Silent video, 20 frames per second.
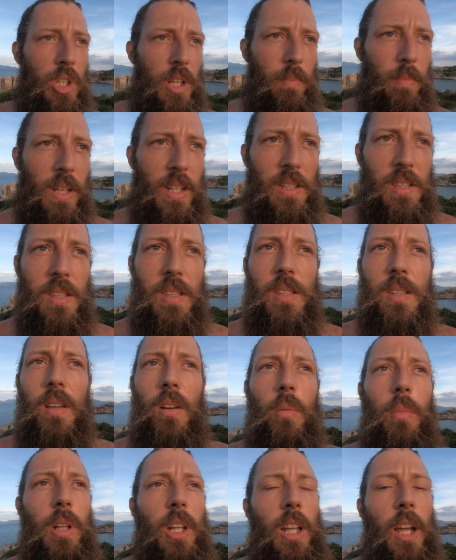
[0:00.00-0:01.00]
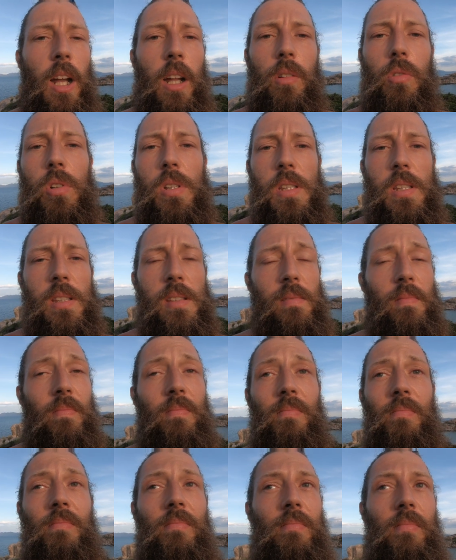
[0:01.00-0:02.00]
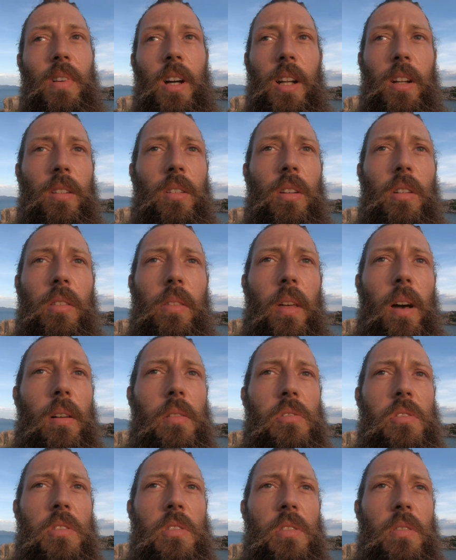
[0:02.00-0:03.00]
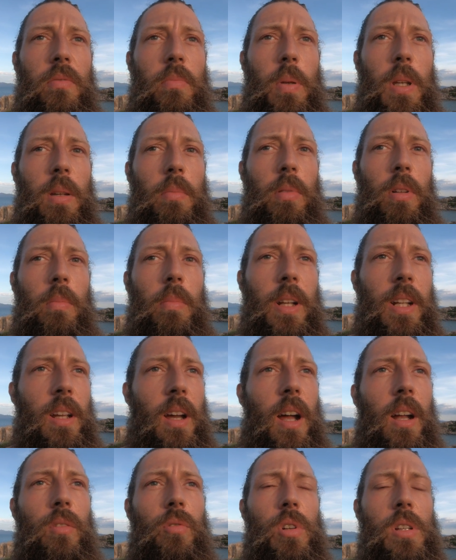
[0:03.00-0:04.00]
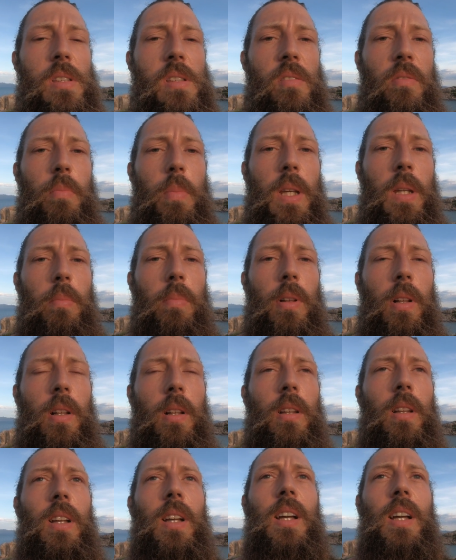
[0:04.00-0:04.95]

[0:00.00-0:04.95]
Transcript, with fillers: I met so many hundreds, I don't know, thousands of people, but hundreds of people